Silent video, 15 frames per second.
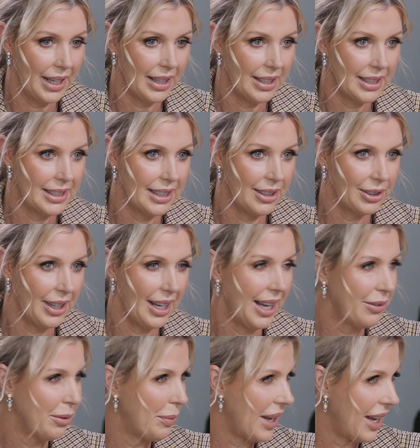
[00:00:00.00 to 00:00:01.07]
and I said, look, I
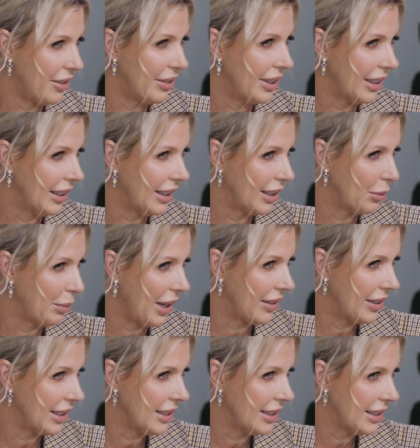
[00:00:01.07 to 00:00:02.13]
have a bad feeling
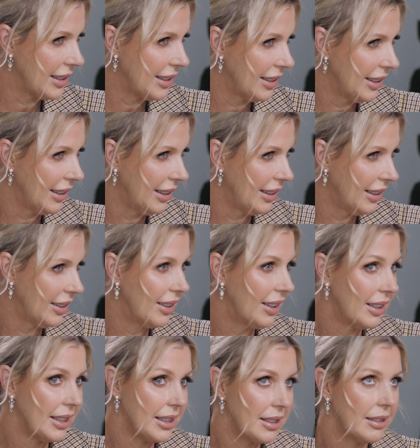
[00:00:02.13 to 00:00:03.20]
about this.
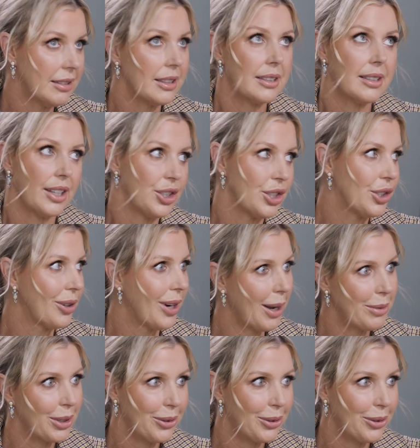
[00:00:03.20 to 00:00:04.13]
And he said, you're such a drama